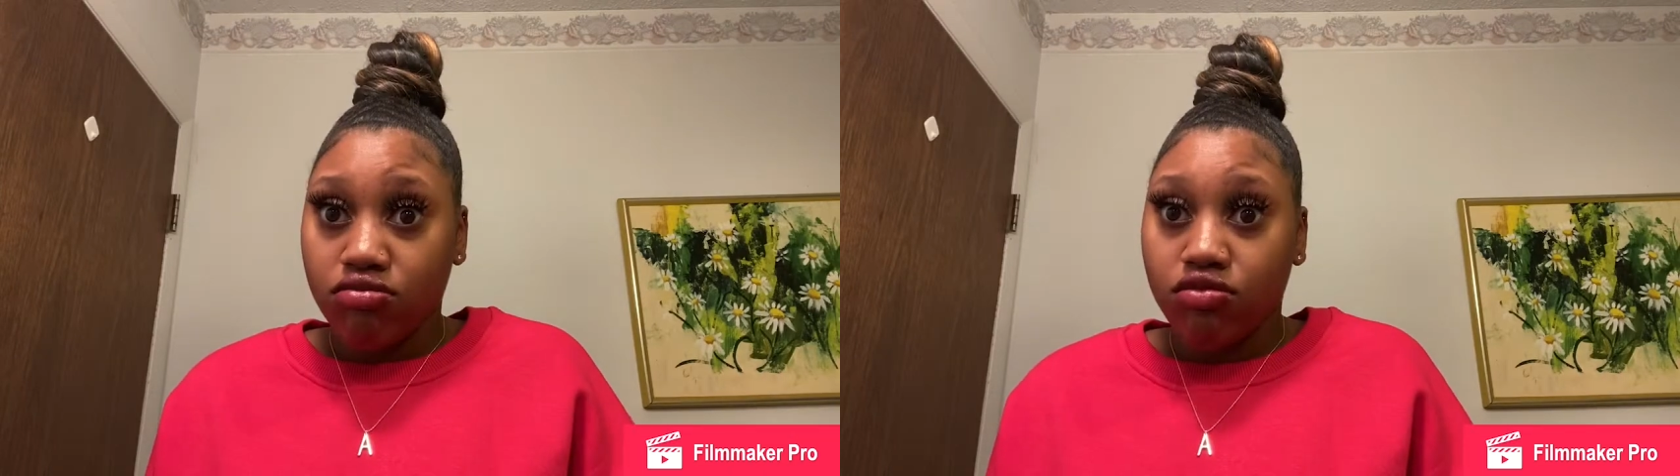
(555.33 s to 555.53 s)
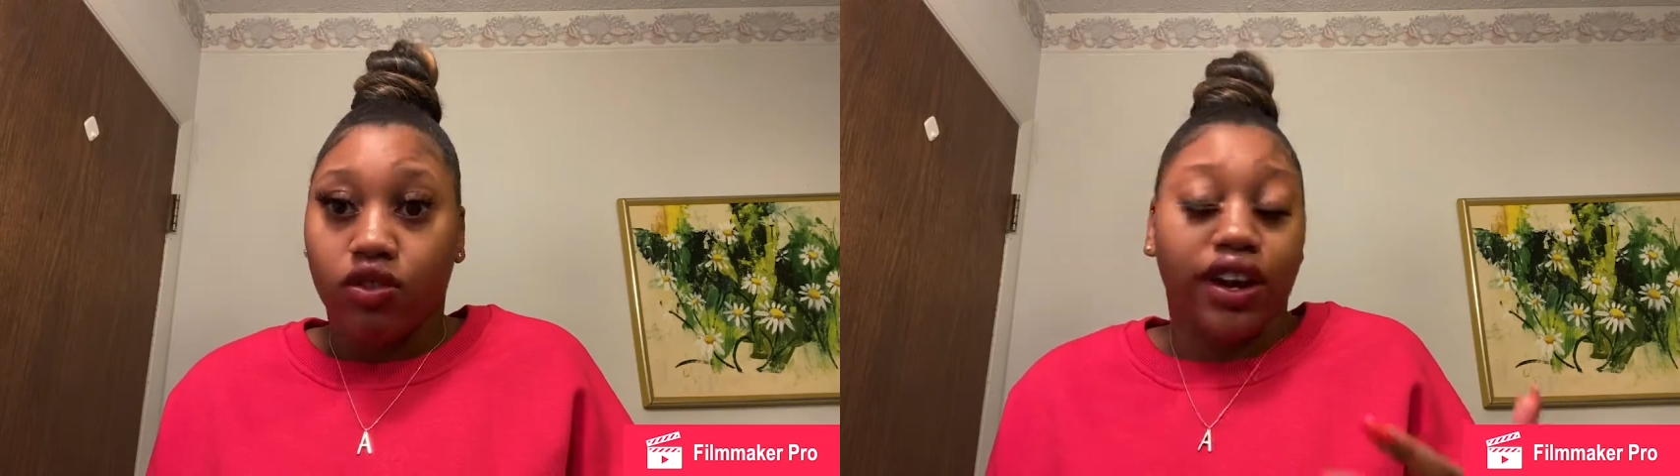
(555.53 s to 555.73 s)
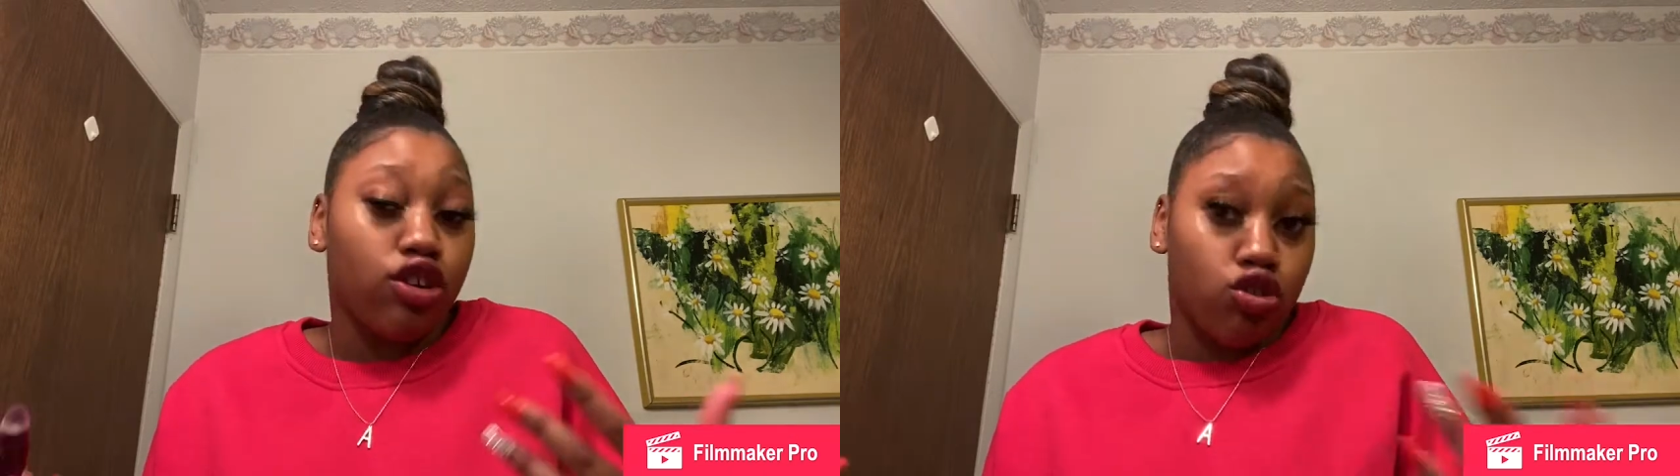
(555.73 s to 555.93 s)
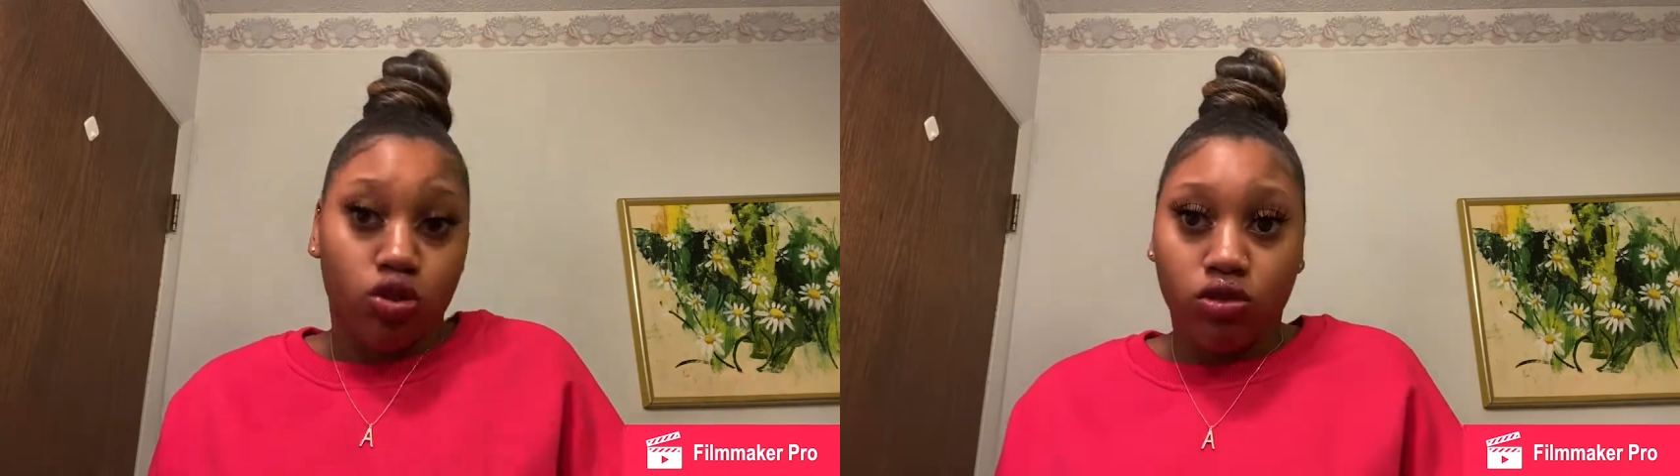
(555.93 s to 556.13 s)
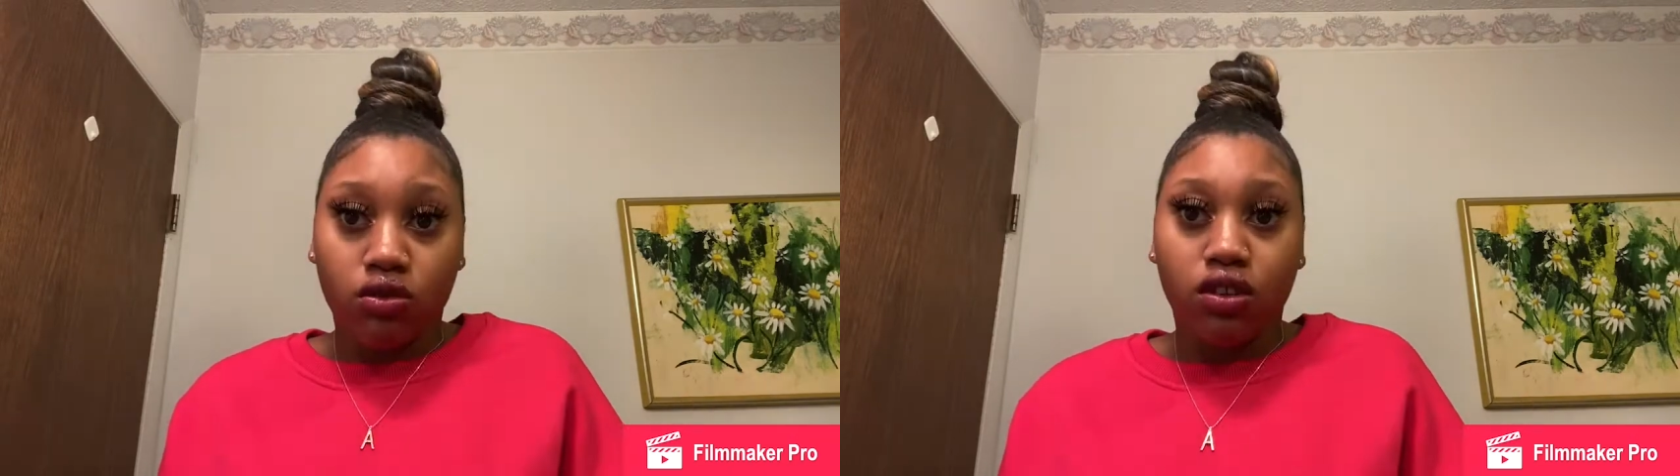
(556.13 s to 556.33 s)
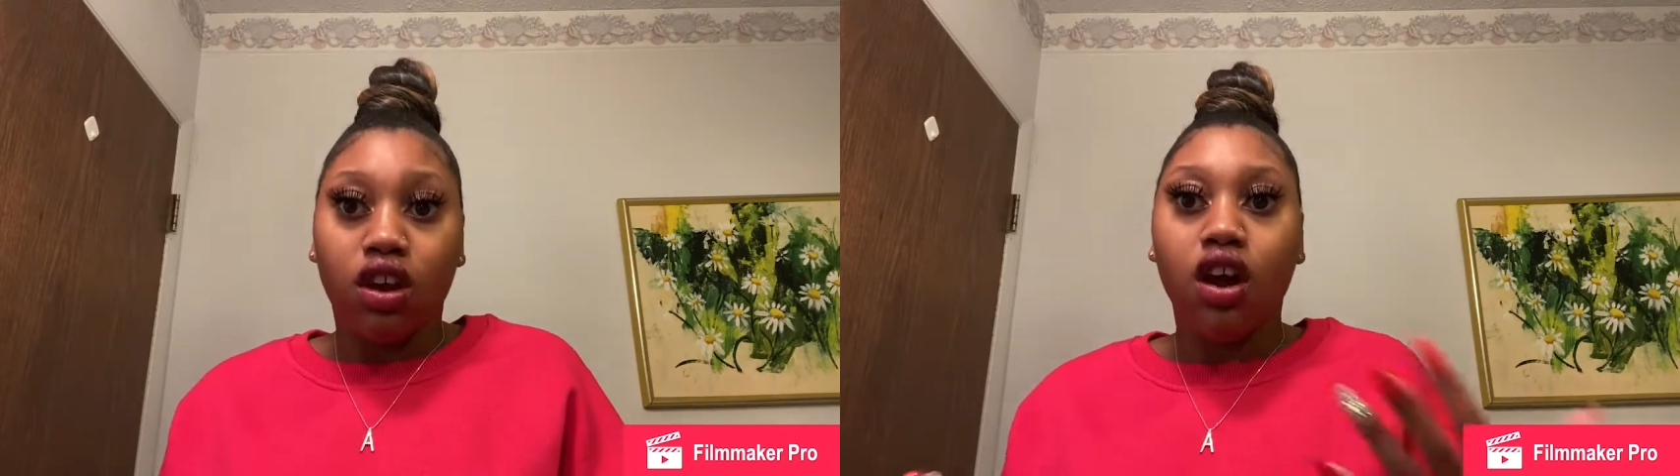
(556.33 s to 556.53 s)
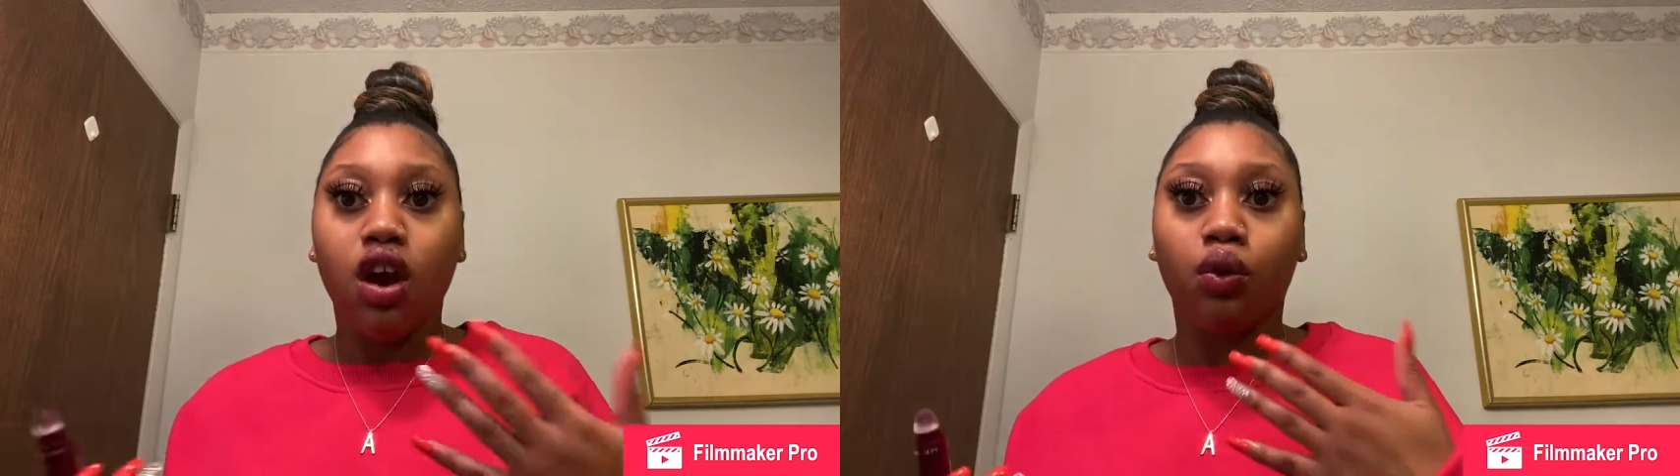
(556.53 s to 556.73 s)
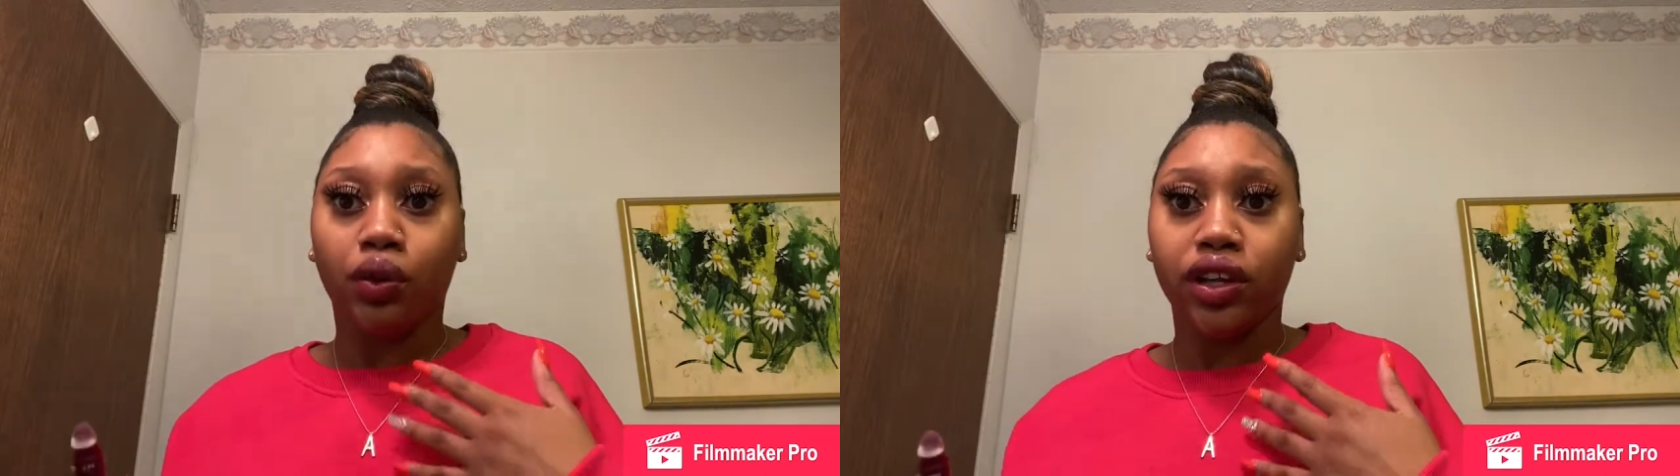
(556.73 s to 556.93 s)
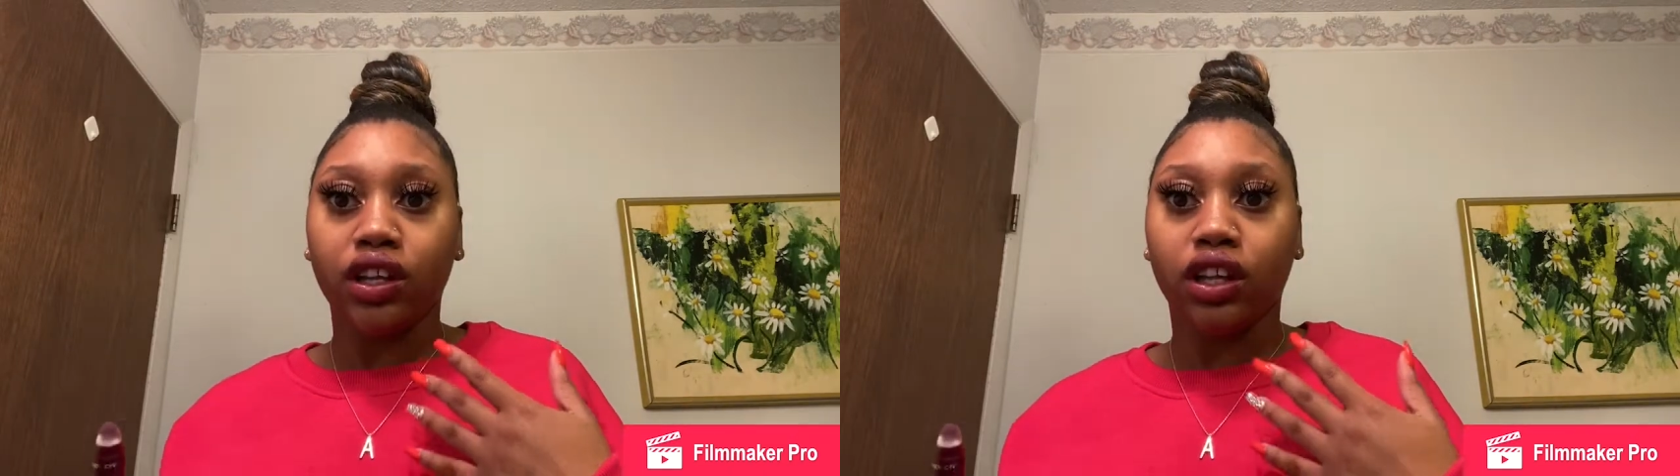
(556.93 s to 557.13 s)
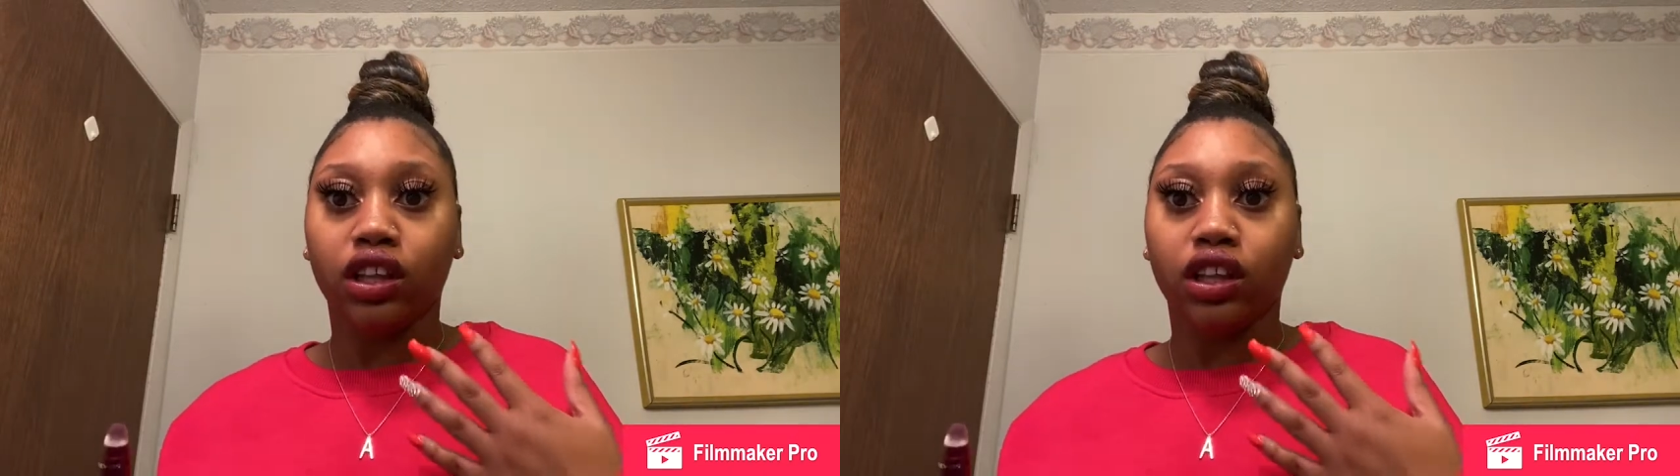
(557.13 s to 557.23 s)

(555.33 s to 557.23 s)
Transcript: white girl would